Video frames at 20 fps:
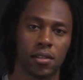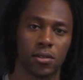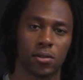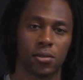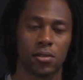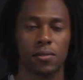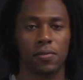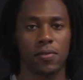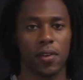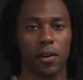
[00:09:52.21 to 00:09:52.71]
So
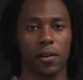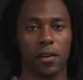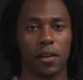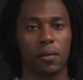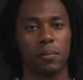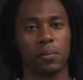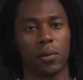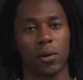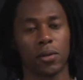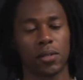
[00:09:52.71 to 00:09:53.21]
it's a fairly
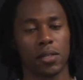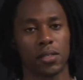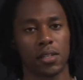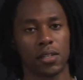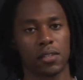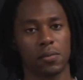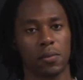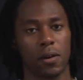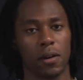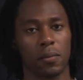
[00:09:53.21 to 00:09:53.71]
important
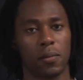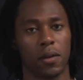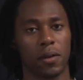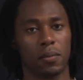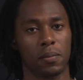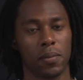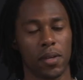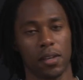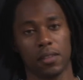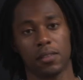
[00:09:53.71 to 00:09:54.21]
experiment
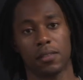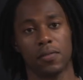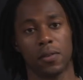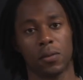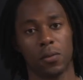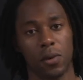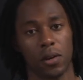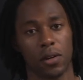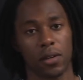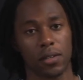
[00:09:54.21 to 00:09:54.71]
because if
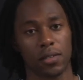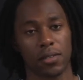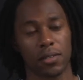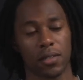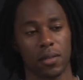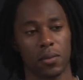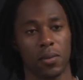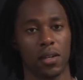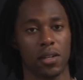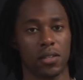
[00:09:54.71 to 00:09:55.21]
it works,
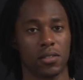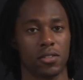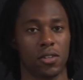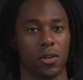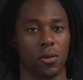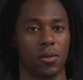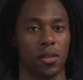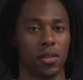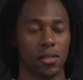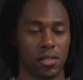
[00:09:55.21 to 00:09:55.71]
then we can
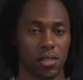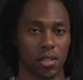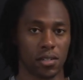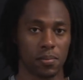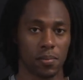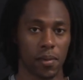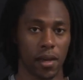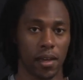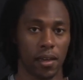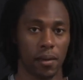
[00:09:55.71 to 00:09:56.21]
show that
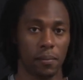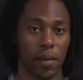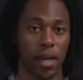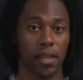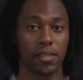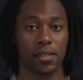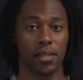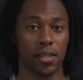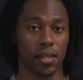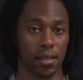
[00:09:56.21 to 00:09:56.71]
just by
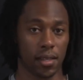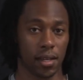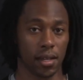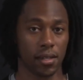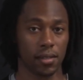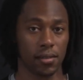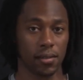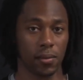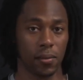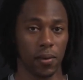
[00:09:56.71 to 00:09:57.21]
imagining
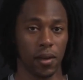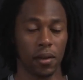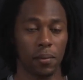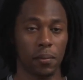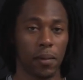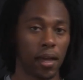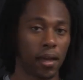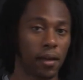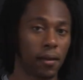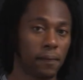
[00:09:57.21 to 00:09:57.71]
things, we
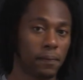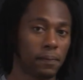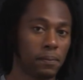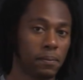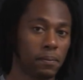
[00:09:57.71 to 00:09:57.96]
can make